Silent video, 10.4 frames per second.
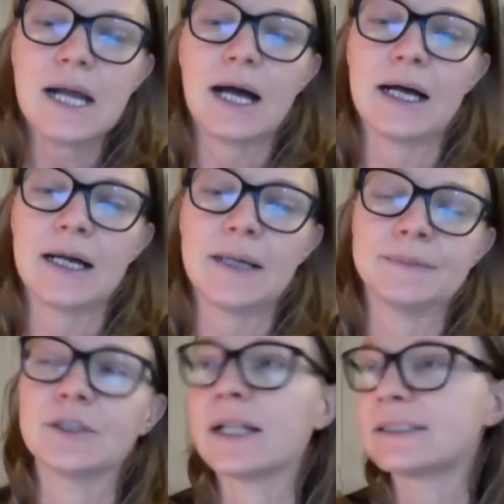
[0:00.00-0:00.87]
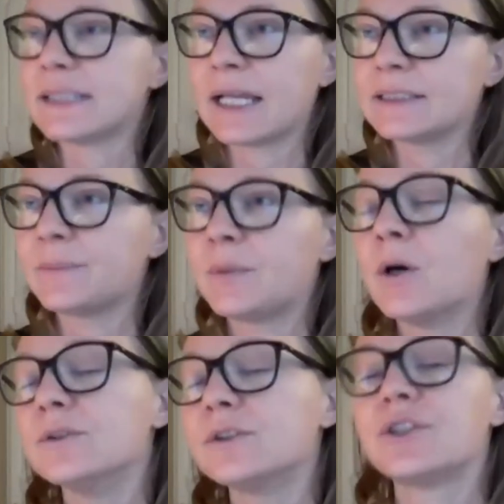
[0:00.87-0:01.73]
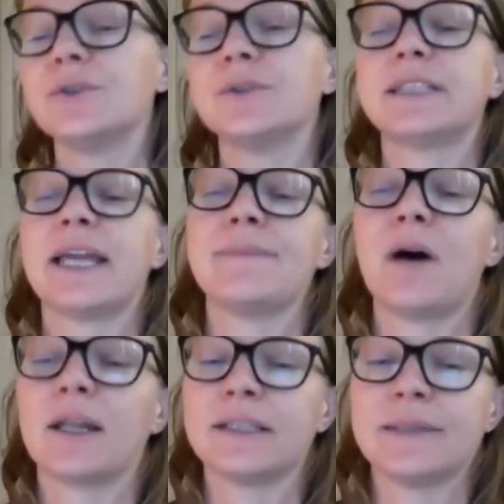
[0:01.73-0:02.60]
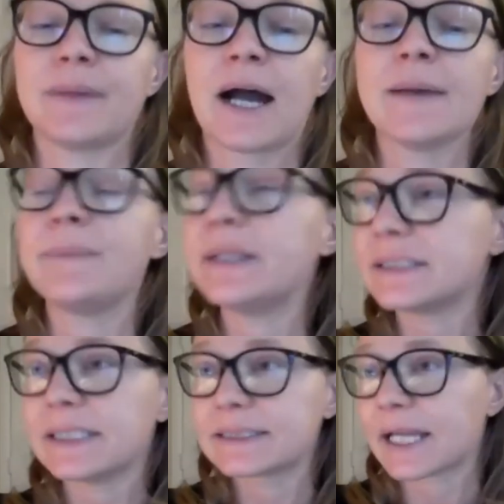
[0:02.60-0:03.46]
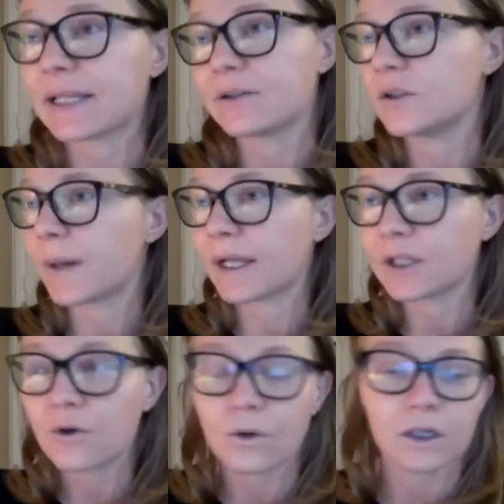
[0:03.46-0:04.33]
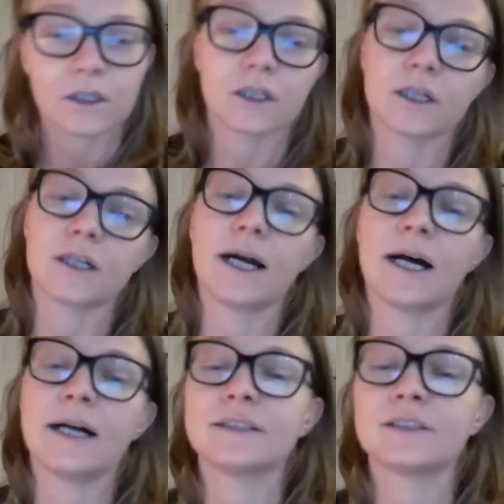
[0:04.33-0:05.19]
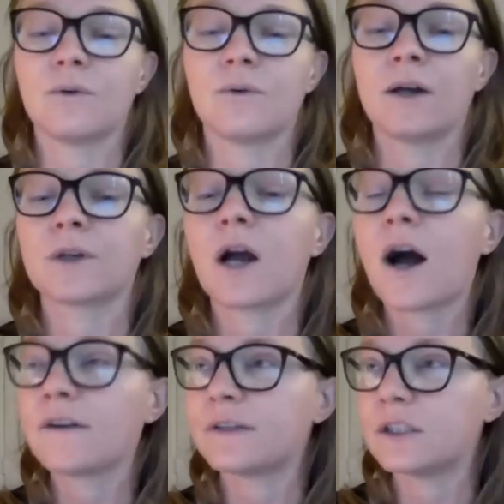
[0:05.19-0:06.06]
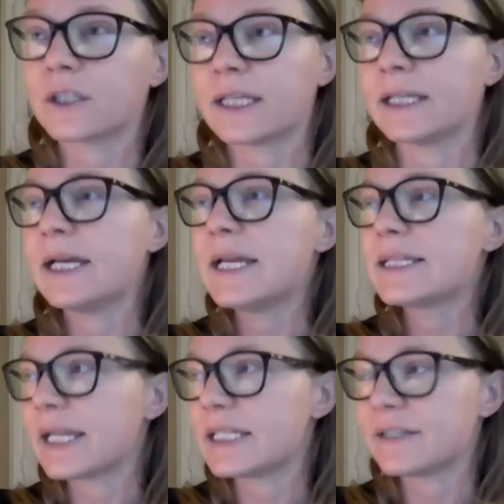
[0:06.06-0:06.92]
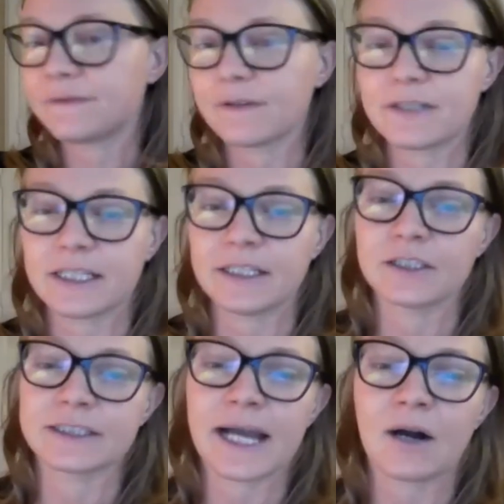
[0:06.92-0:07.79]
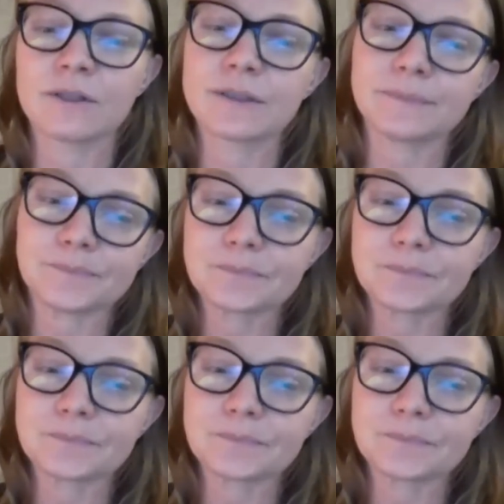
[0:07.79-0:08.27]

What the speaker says: So that's as opposed to, say, modeling by business cycle, by quarter, so on. We're often looking 10 to 50 years out.